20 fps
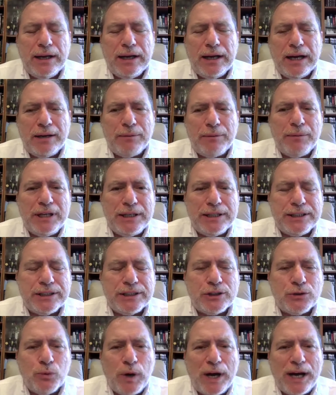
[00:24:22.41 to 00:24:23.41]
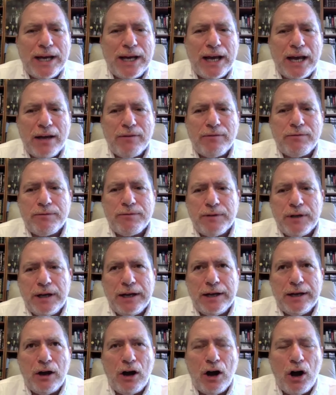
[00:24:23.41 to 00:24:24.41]
and a malicious way, have
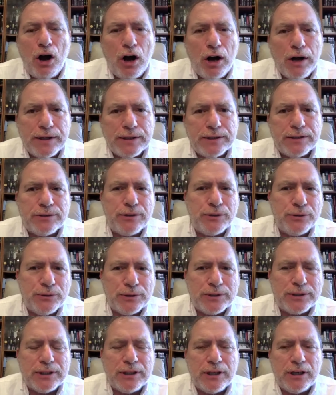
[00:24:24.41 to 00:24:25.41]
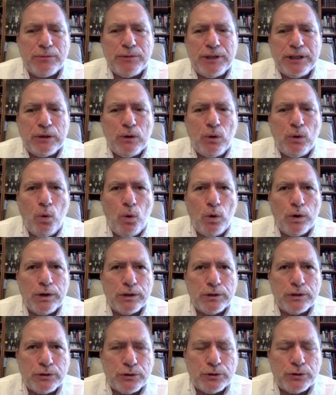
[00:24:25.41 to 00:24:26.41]
harnessed Jerusalem in order
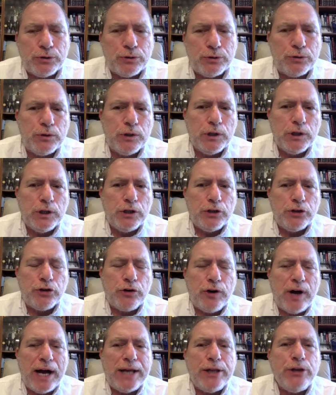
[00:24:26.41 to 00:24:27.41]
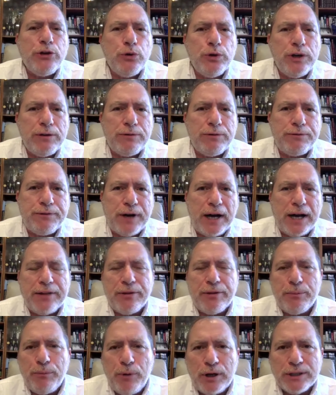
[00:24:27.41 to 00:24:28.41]
to try and unify
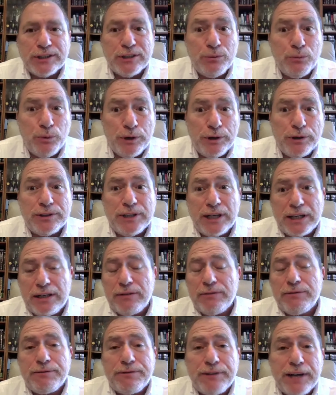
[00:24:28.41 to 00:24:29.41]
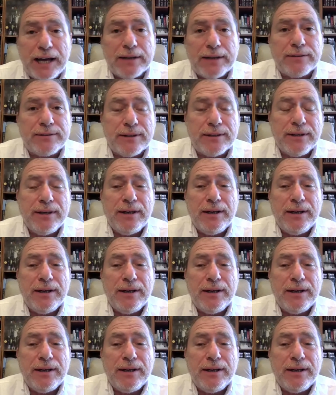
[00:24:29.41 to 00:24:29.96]
the Muslim world, and in fact,